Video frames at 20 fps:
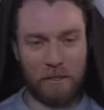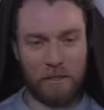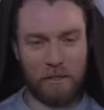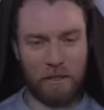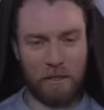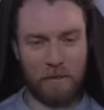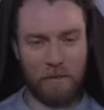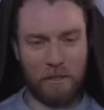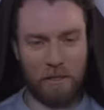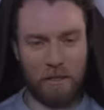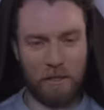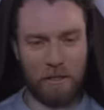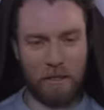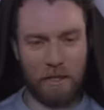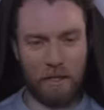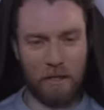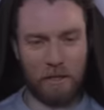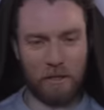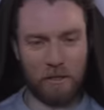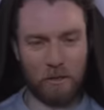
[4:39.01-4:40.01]
I feel
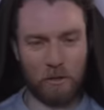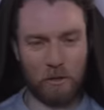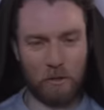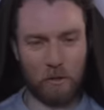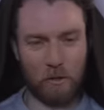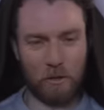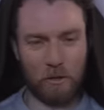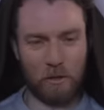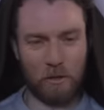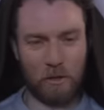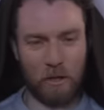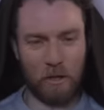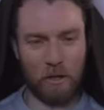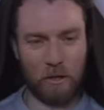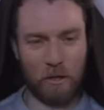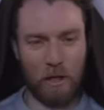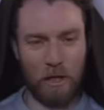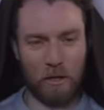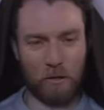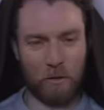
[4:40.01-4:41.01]
like you could take
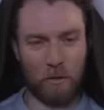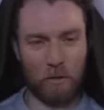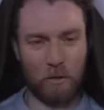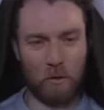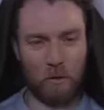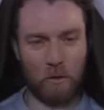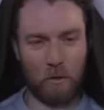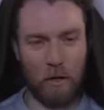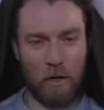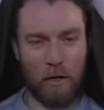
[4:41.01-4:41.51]
that two ways.